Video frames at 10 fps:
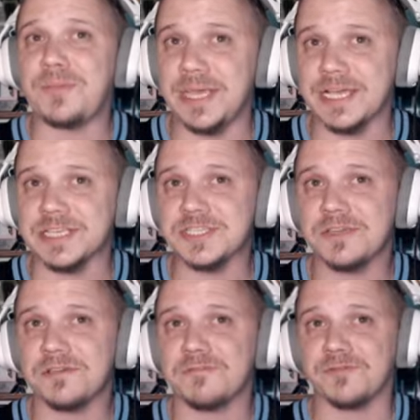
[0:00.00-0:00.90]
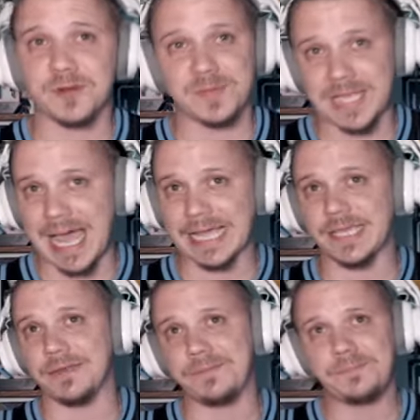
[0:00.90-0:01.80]
picks from
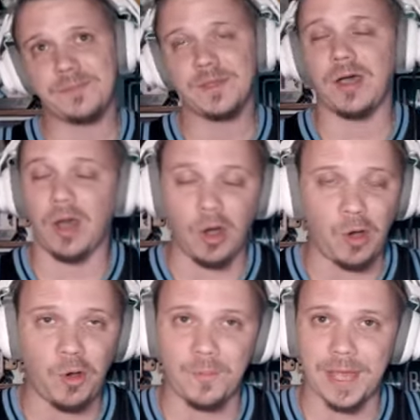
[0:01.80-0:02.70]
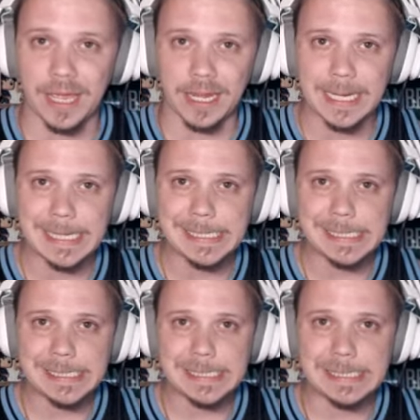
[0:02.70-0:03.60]
Yakin. Oh, man.
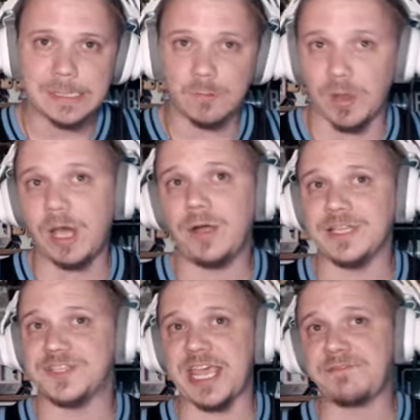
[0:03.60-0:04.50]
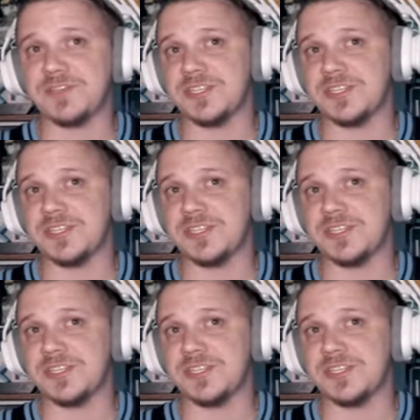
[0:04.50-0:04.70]
Well, it's safe to